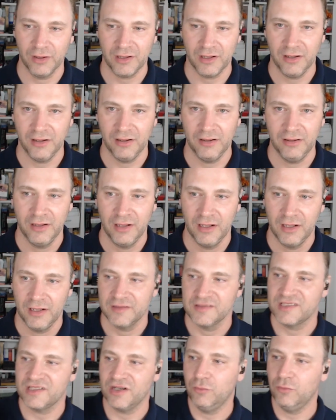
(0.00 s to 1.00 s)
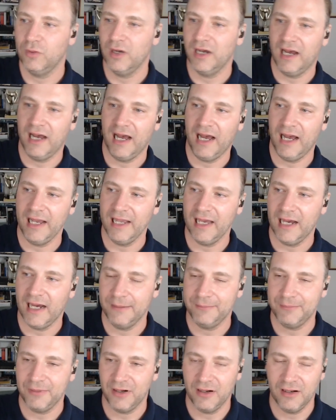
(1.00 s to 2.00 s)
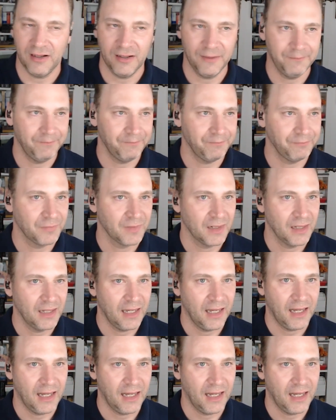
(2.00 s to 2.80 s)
worker somewhere high up on